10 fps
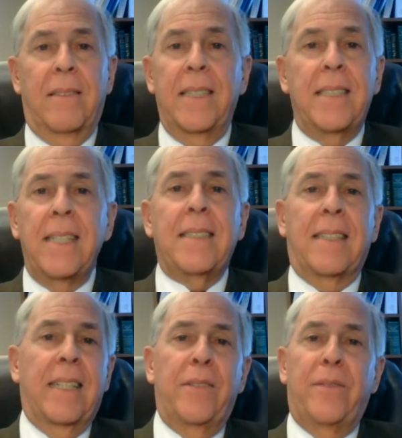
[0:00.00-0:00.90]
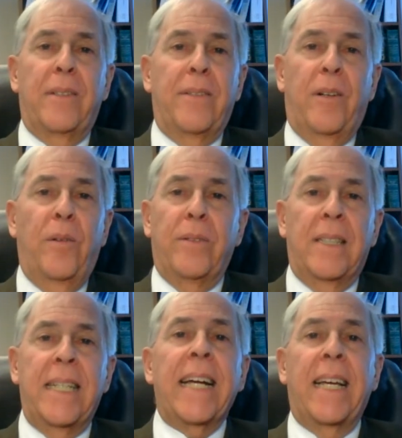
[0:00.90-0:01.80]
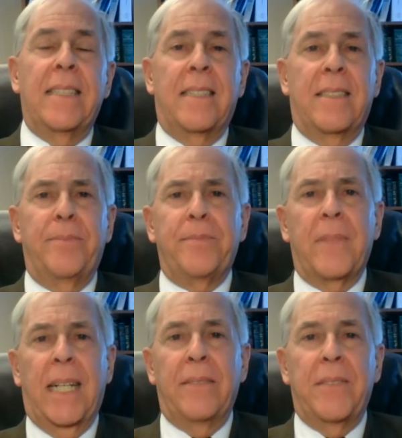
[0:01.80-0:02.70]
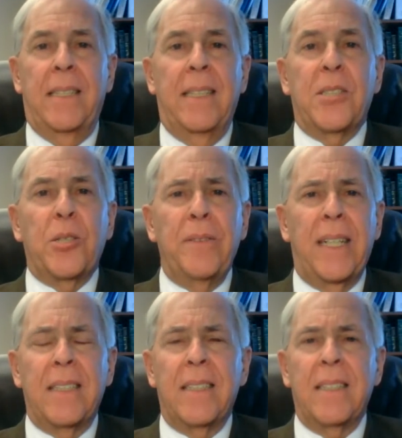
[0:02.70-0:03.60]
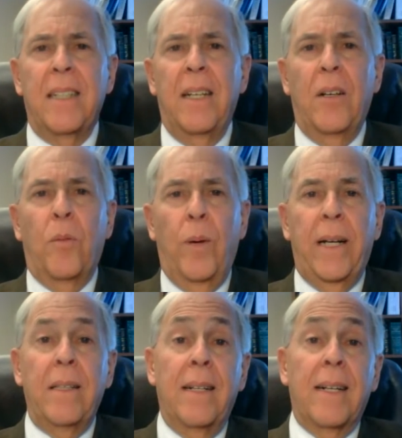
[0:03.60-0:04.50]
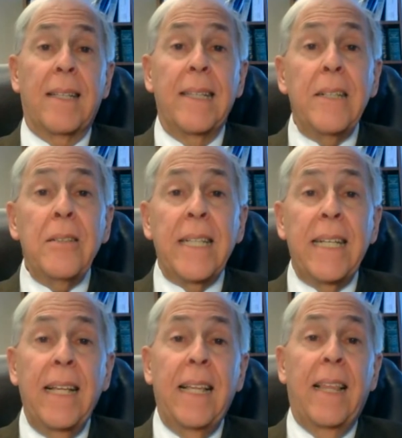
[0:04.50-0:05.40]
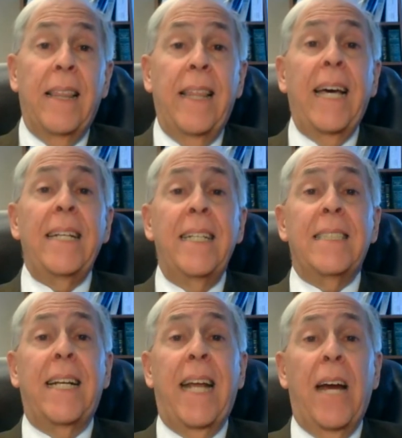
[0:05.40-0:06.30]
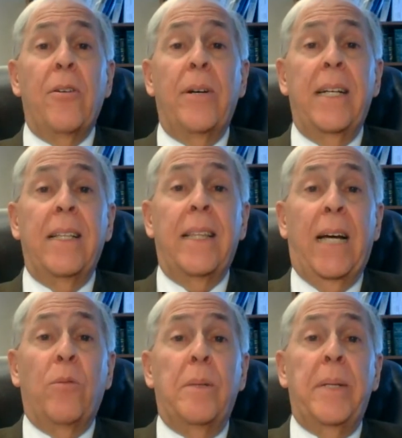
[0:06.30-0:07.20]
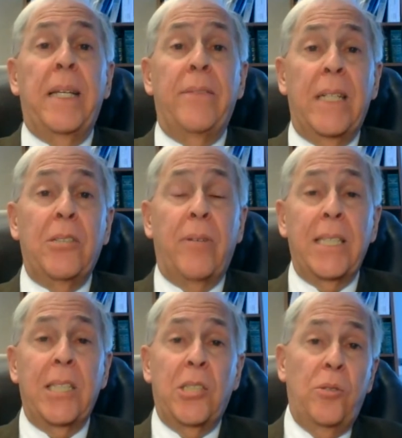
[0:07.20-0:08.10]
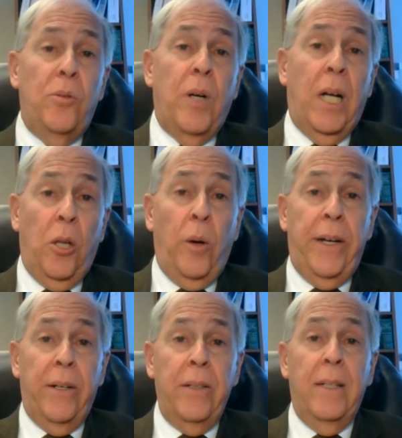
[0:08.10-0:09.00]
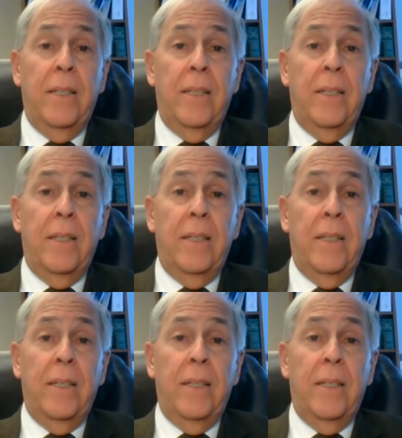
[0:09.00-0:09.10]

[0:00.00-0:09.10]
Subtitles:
Consistently over the decades that I've seen these surveys. Well, clearly that is an area that would be of interest to a lawyer